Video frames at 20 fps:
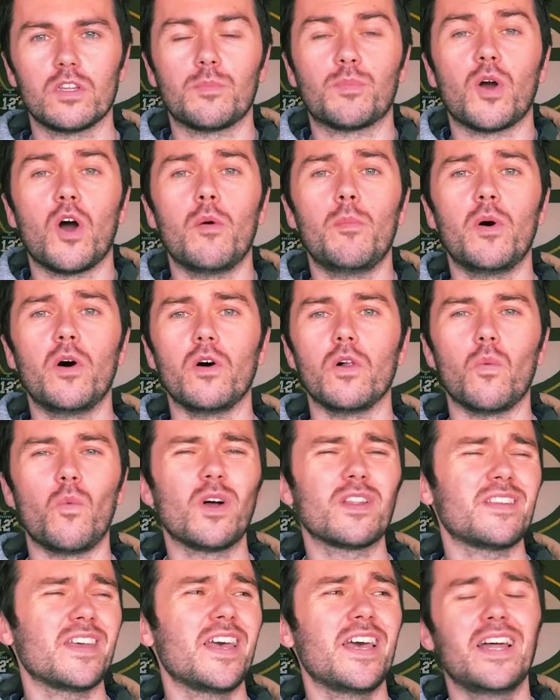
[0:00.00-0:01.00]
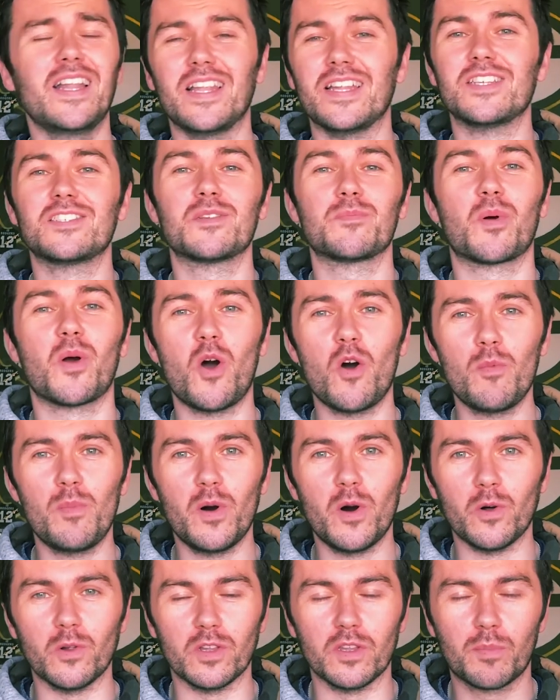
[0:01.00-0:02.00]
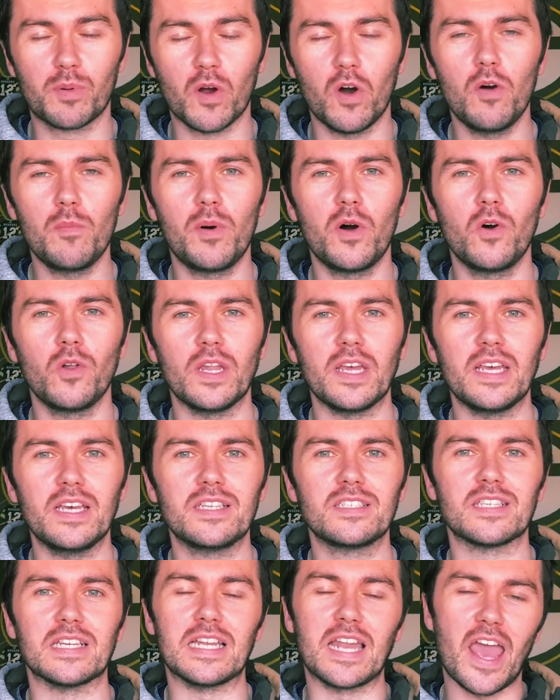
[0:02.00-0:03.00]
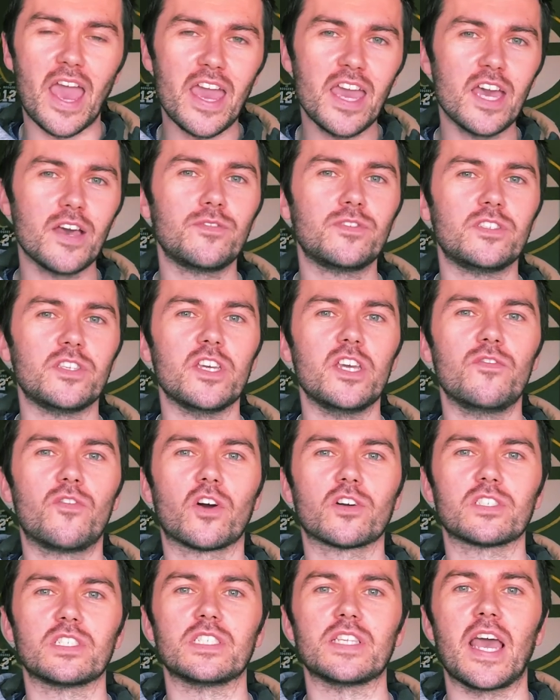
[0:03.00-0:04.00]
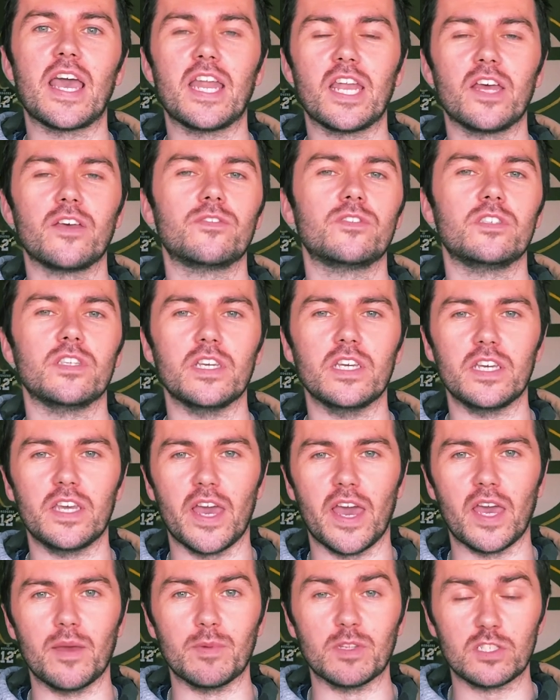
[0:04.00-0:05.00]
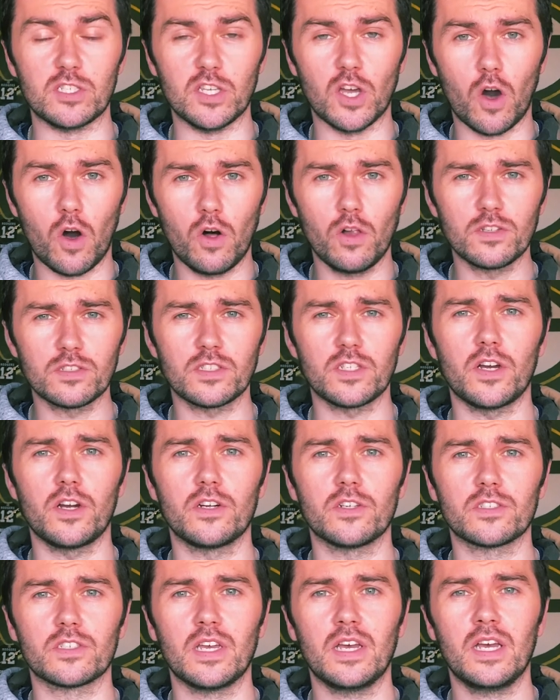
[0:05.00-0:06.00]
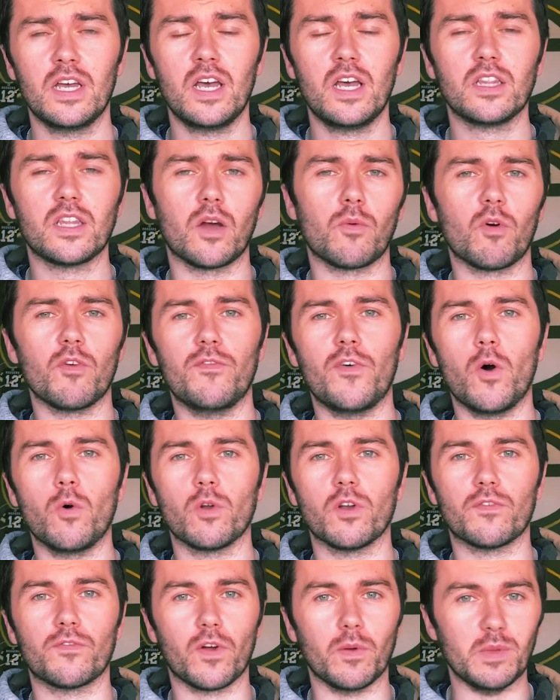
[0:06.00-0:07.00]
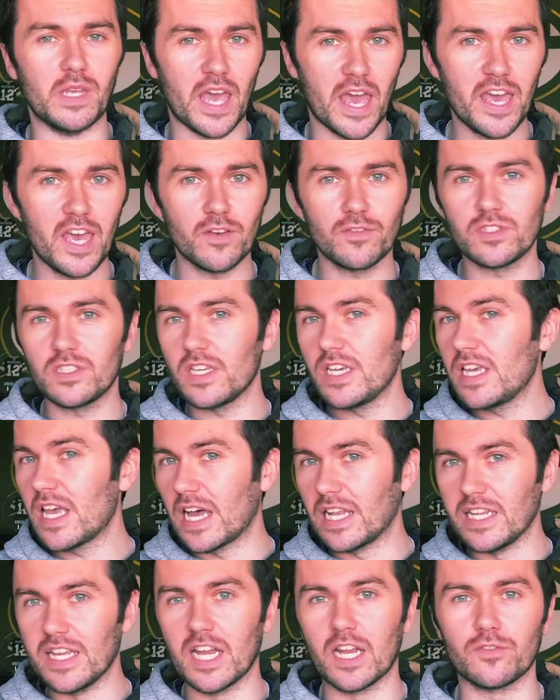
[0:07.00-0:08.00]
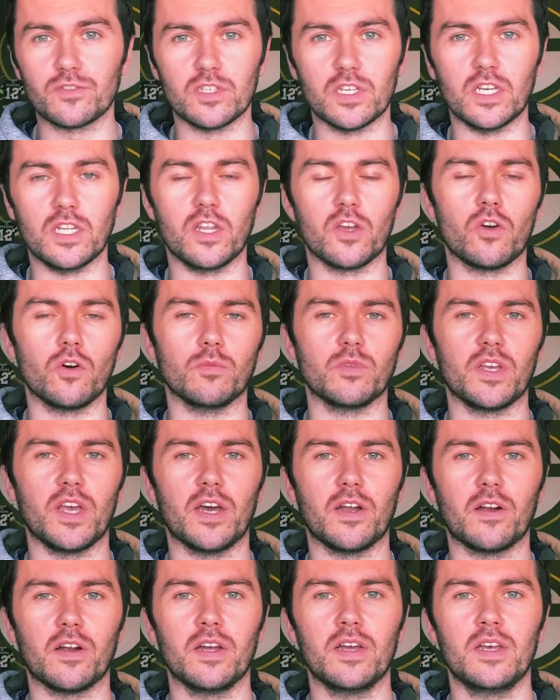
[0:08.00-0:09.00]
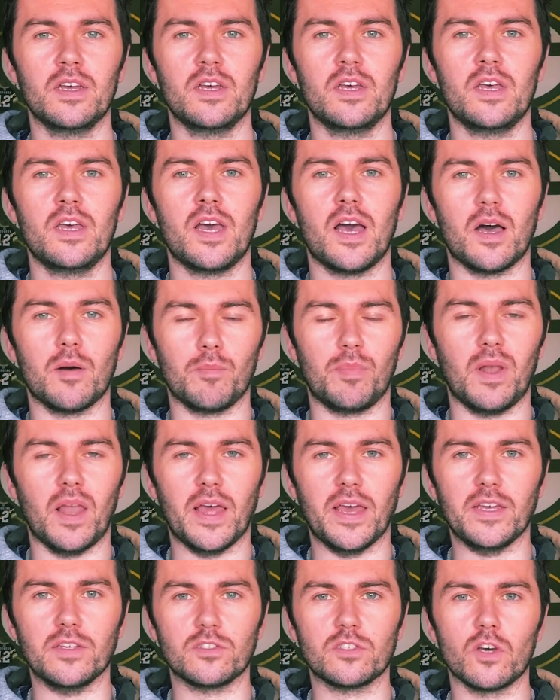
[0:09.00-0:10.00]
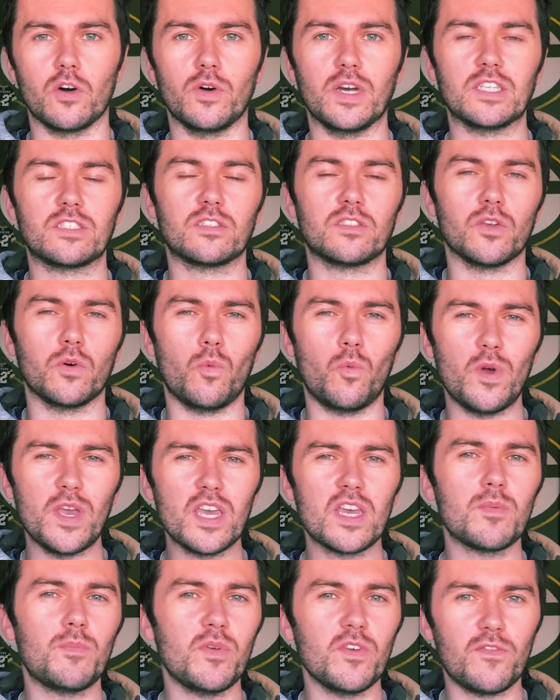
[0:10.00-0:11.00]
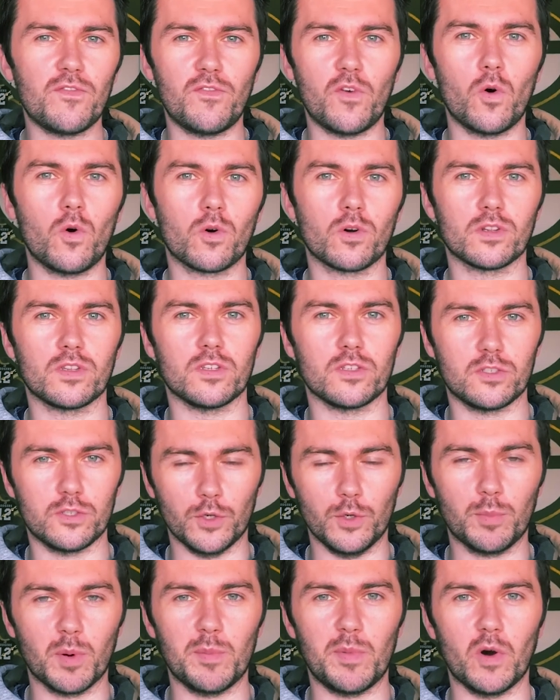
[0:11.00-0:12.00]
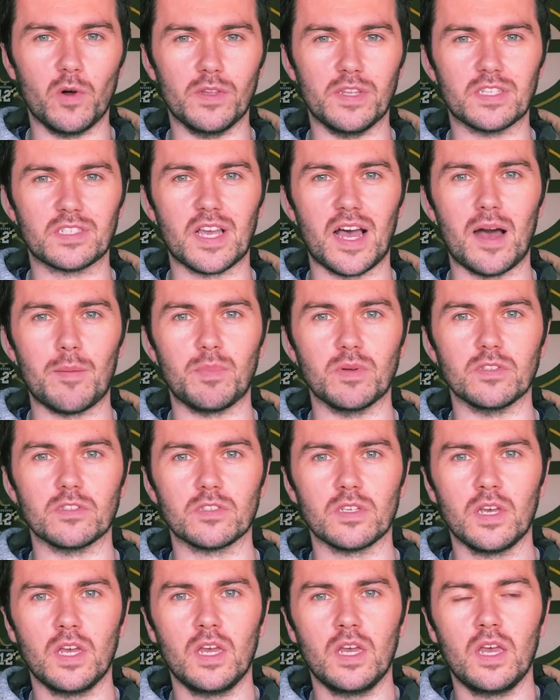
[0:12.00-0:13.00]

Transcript: the Pro Bowl. What the hell is the Pro Bowl? The Pro Bowl is an AFC versus NFC game. It's the All Stars that were voted from the AFC and the NFC, and they come together and play. So it's the week before the Super Bowl this happens.